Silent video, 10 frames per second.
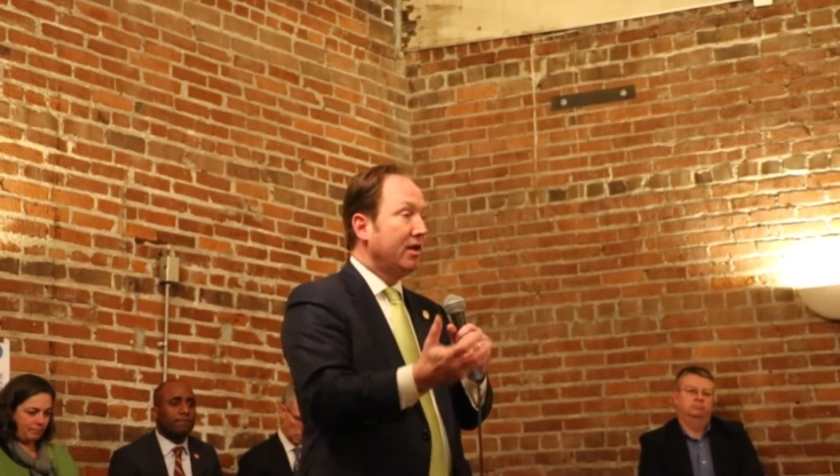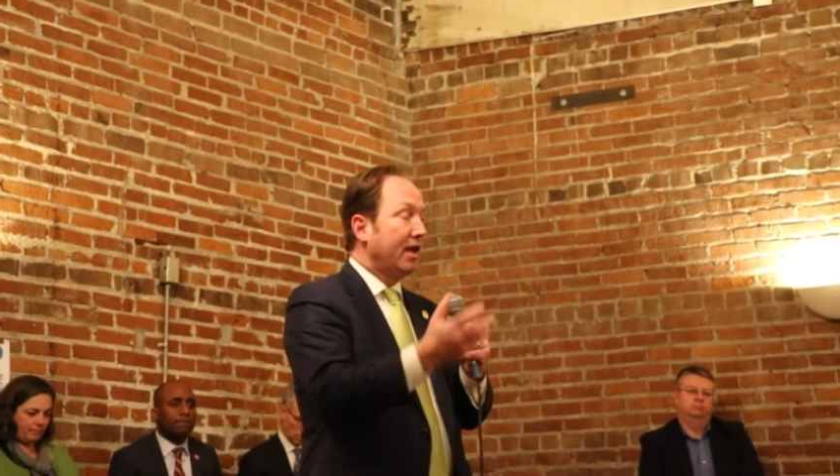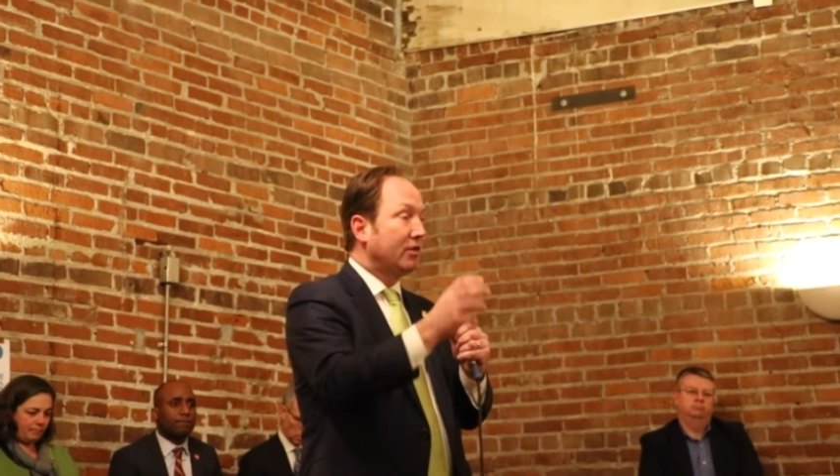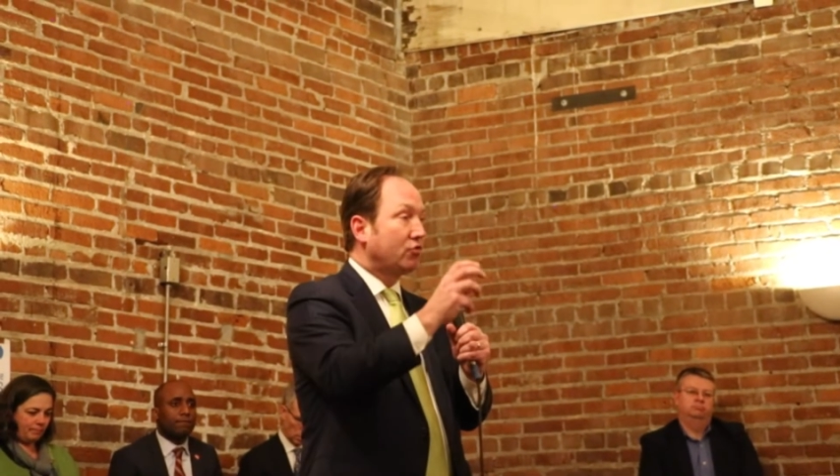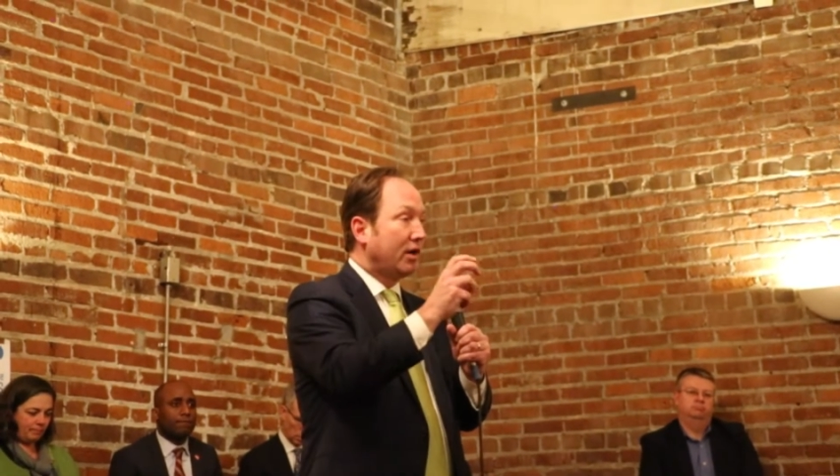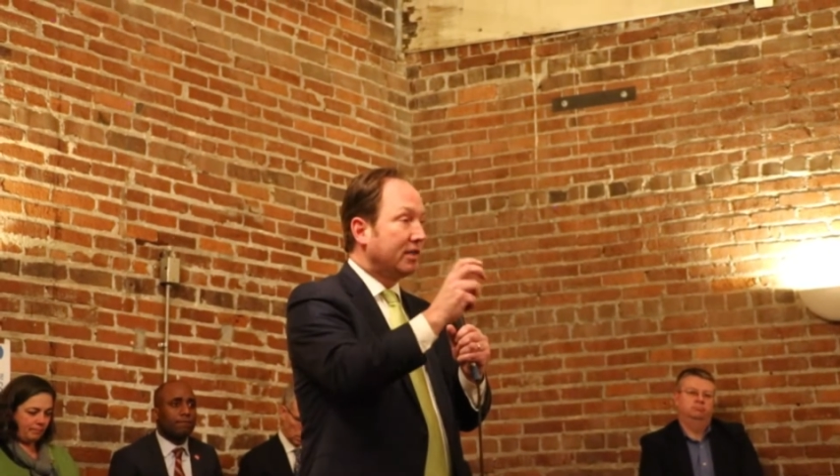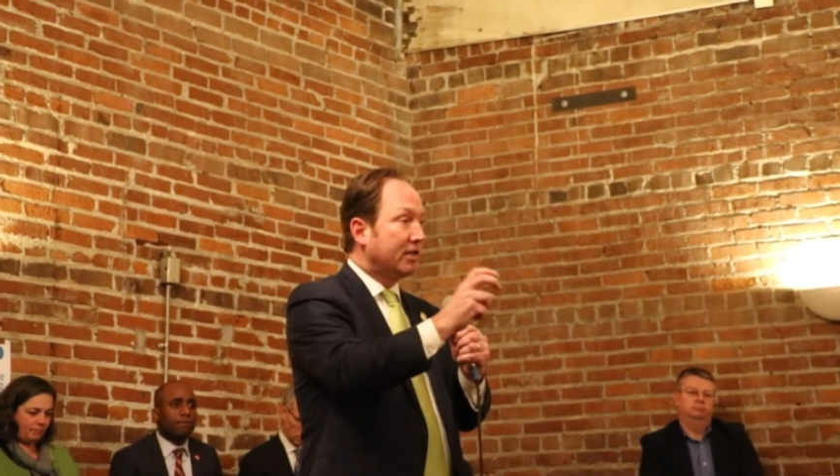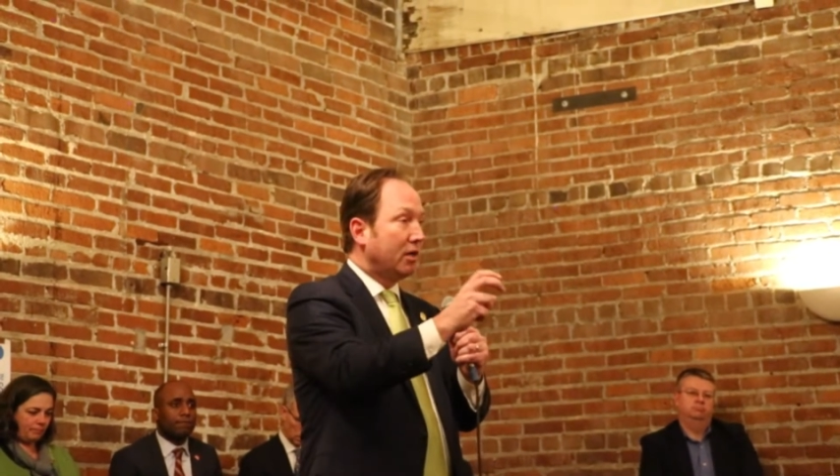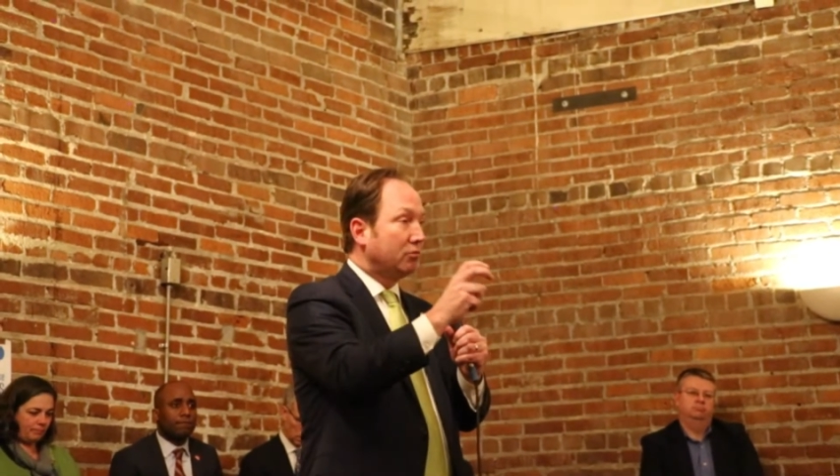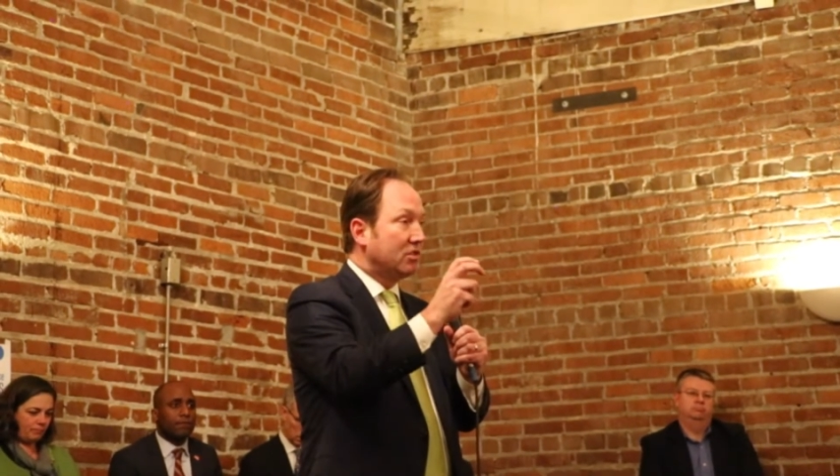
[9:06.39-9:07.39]
and try to
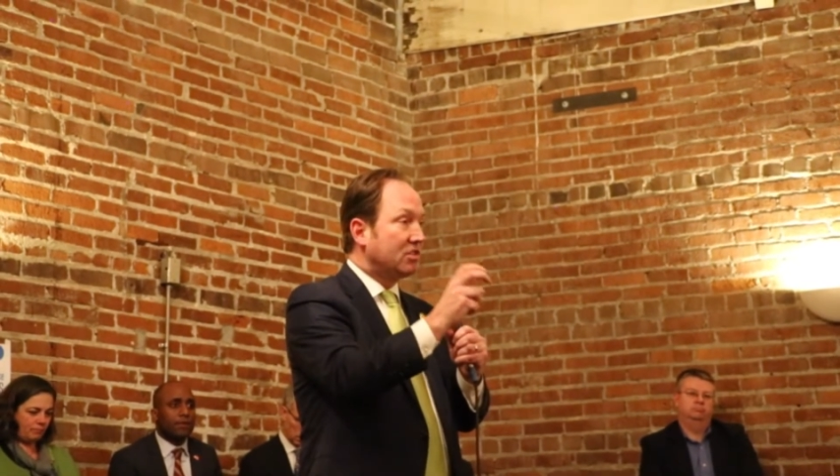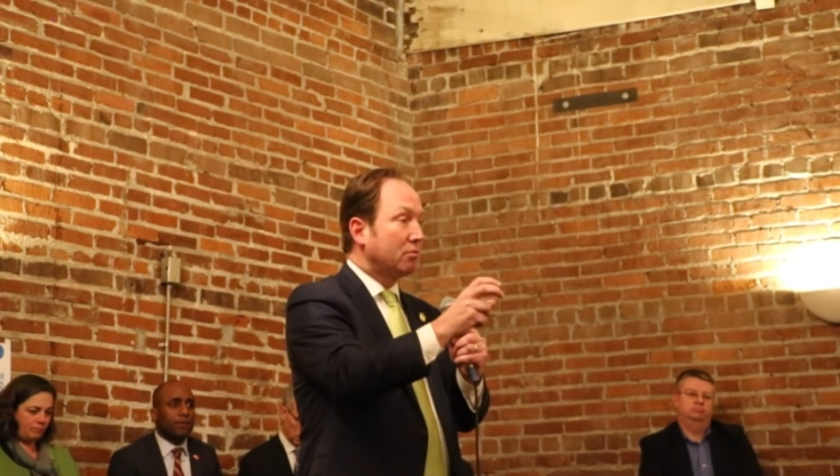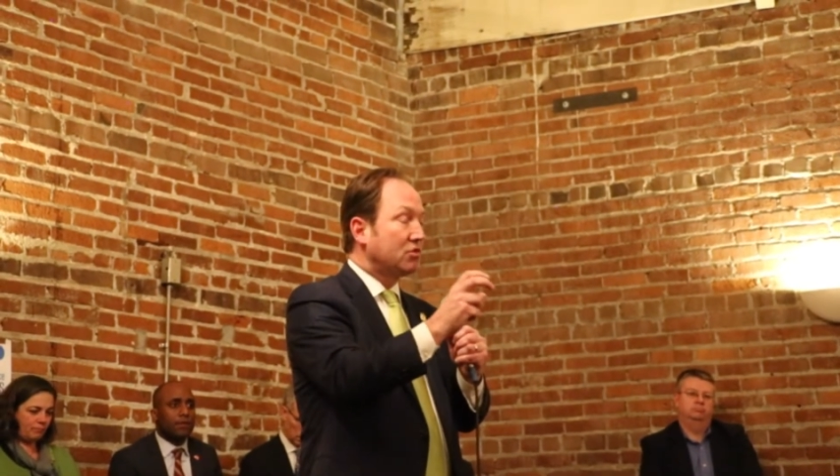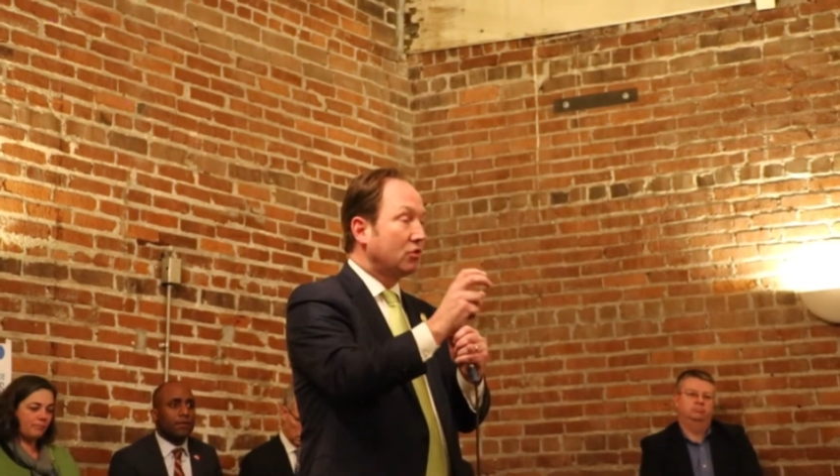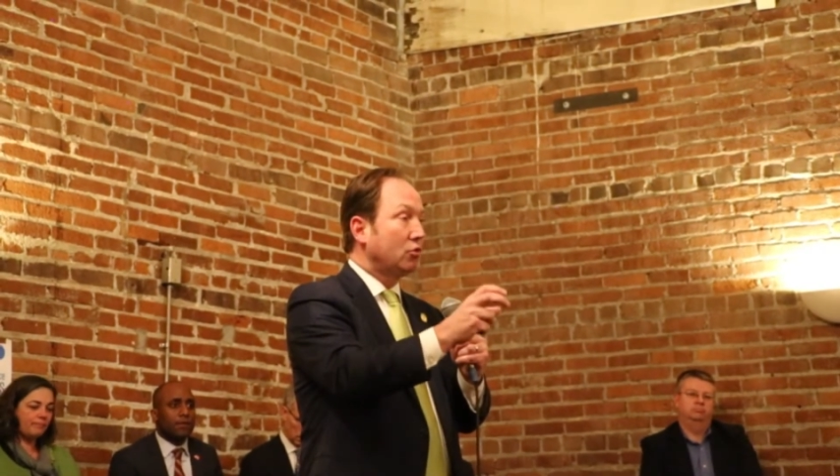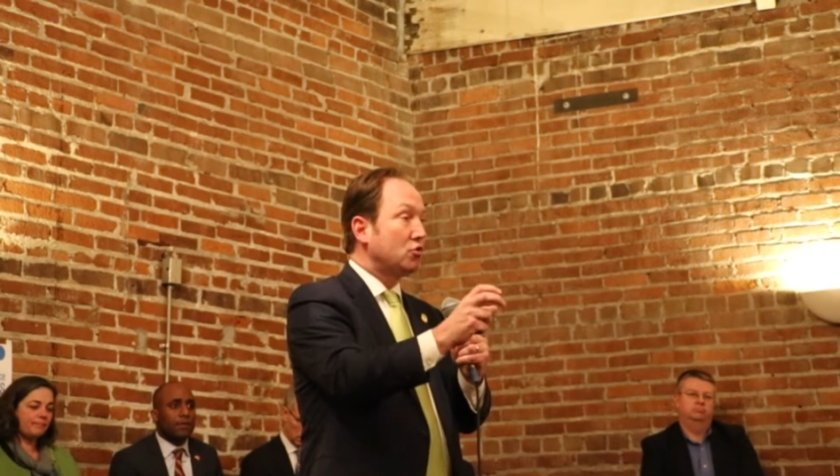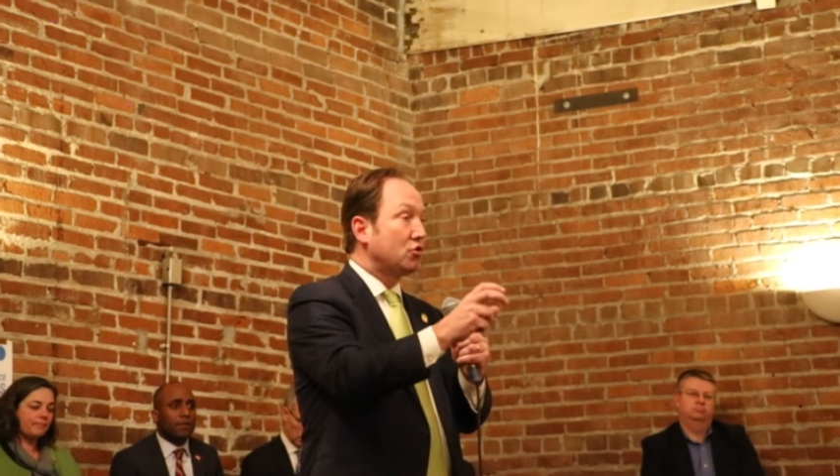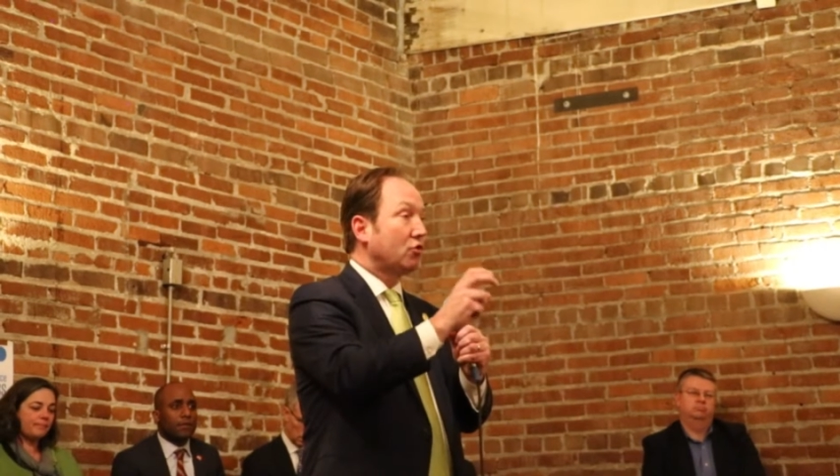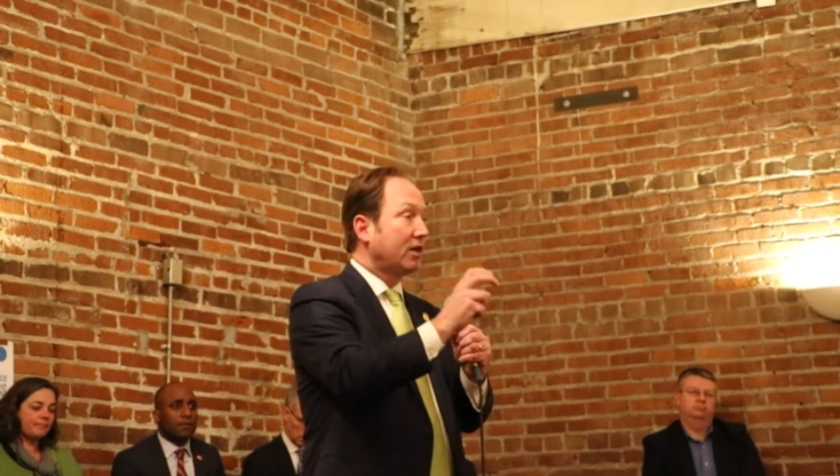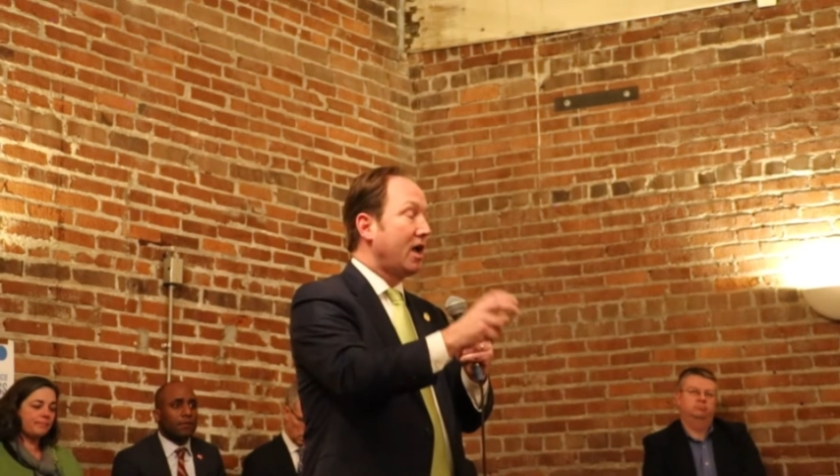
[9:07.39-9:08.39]
come to some
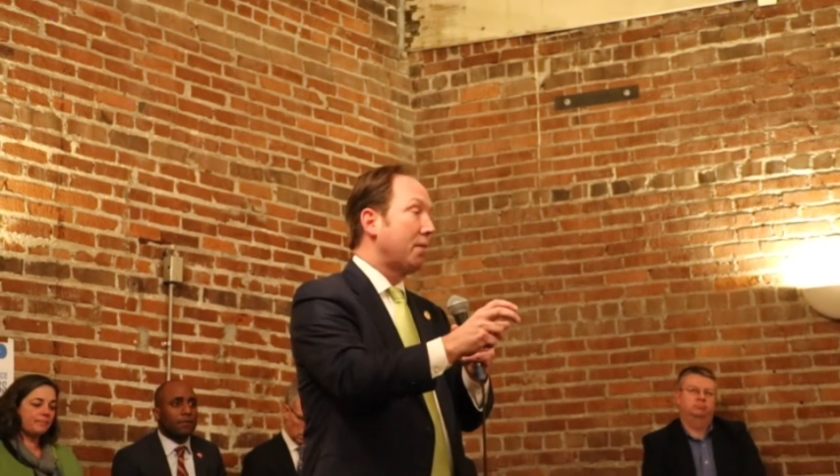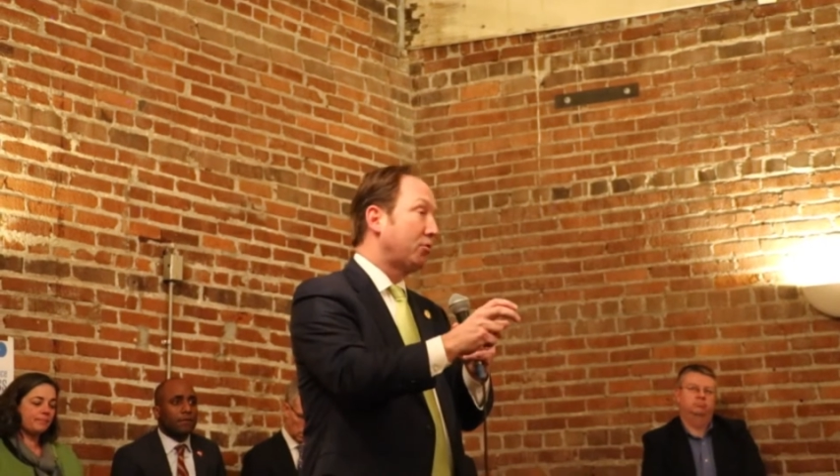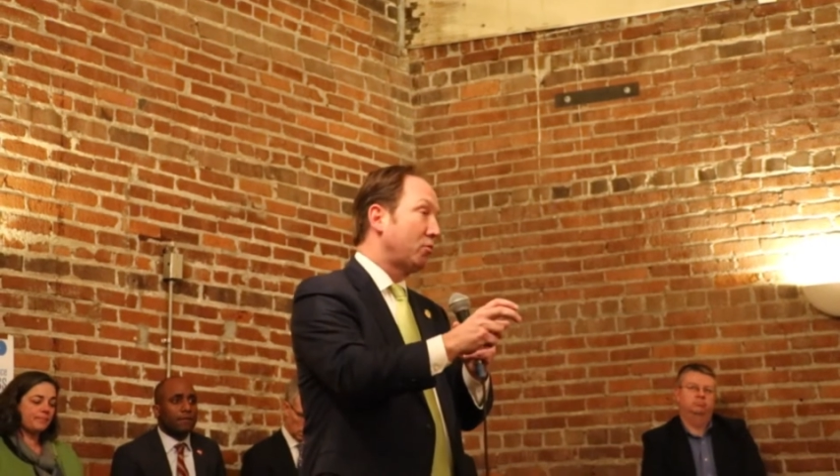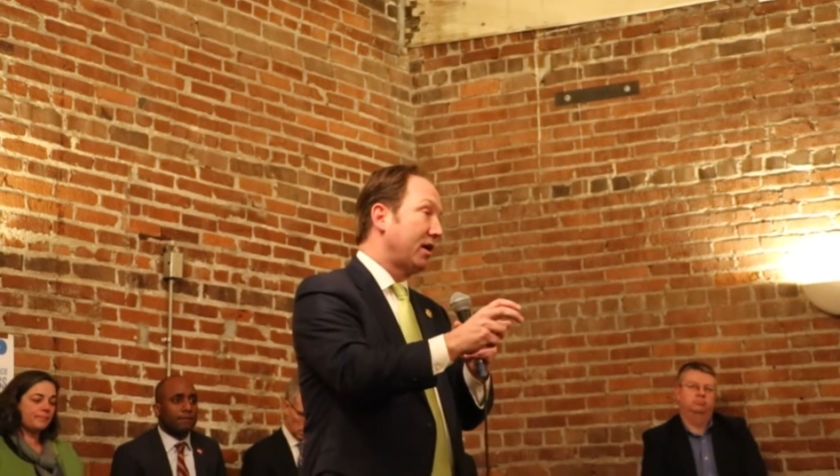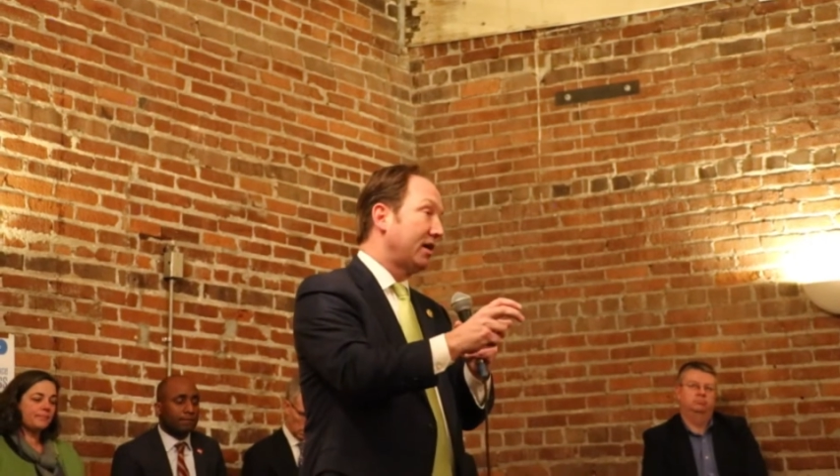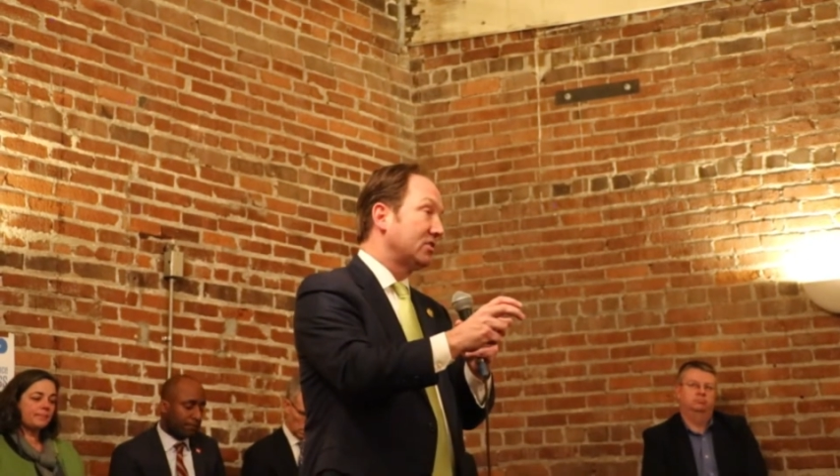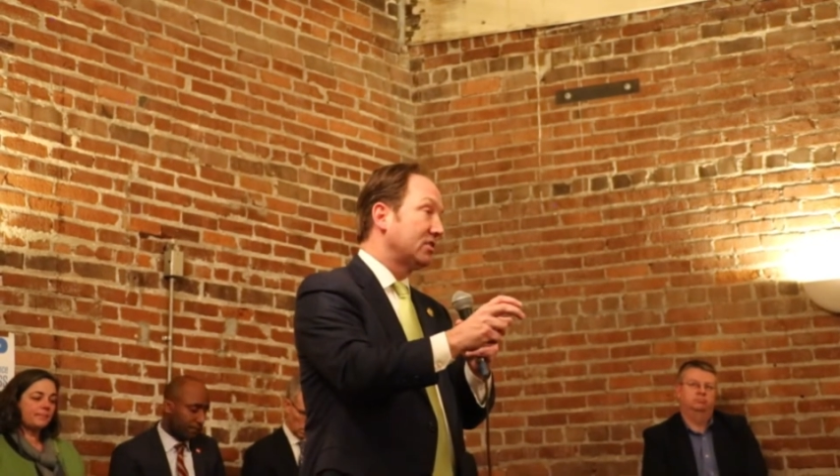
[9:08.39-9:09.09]
solution or compromise.